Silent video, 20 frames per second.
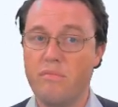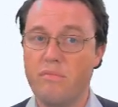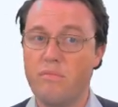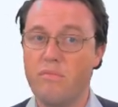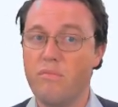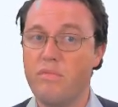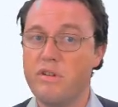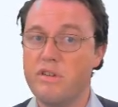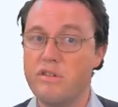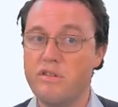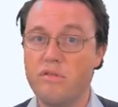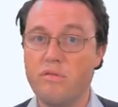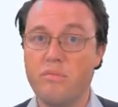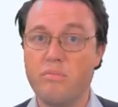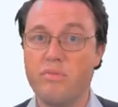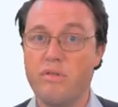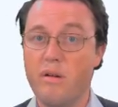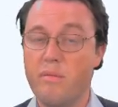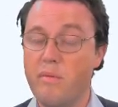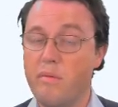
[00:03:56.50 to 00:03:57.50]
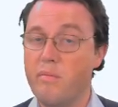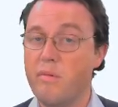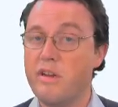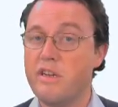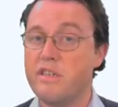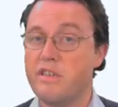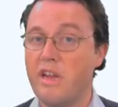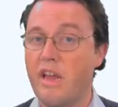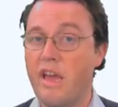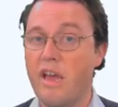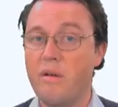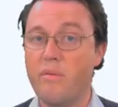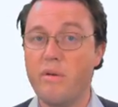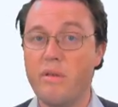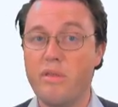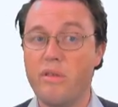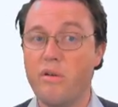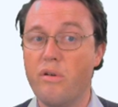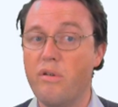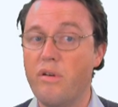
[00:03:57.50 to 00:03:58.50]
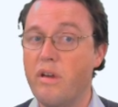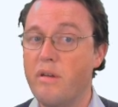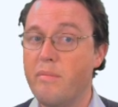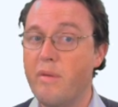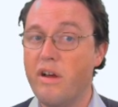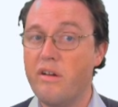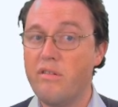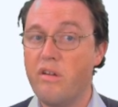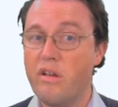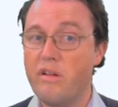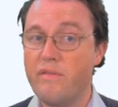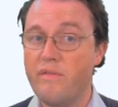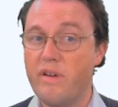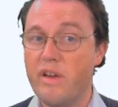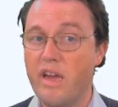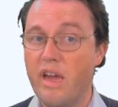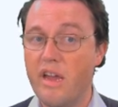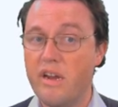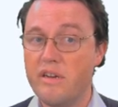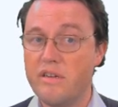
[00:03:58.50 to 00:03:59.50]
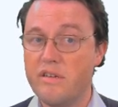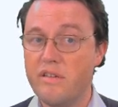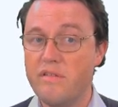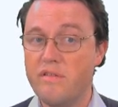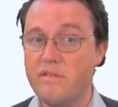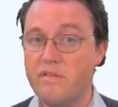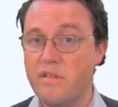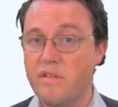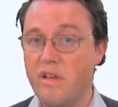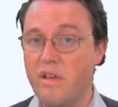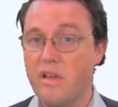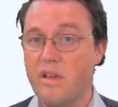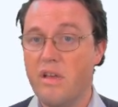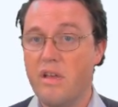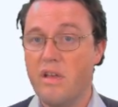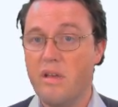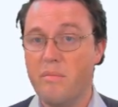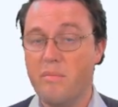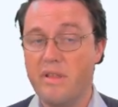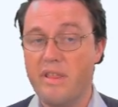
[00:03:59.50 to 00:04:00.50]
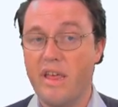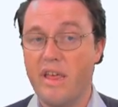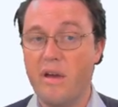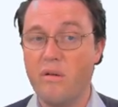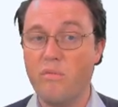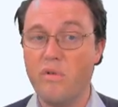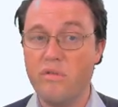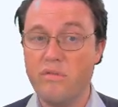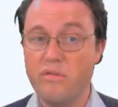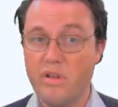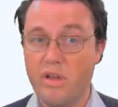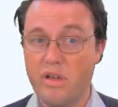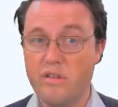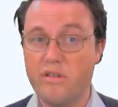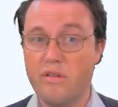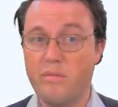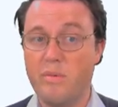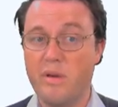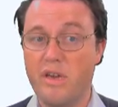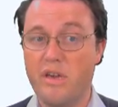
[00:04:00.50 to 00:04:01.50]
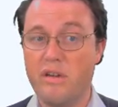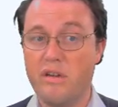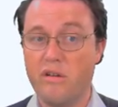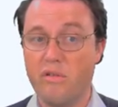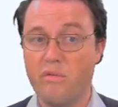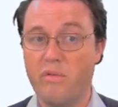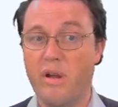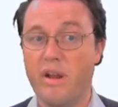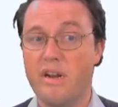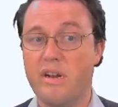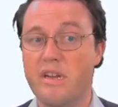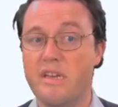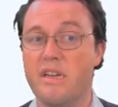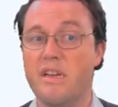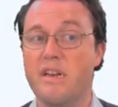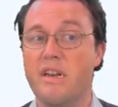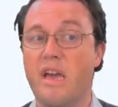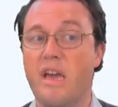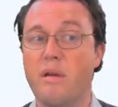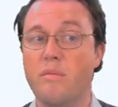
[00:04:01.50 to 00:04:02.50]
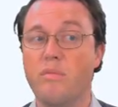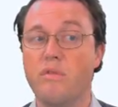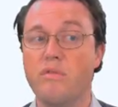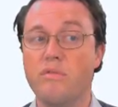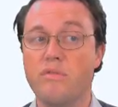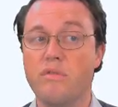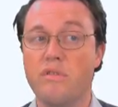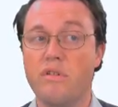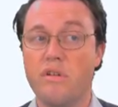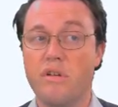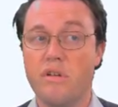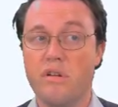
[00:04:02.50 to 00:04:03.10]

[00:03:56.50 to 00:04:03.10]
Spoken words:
which you'll probably share with your email notifications, but that will need to be correctly enabled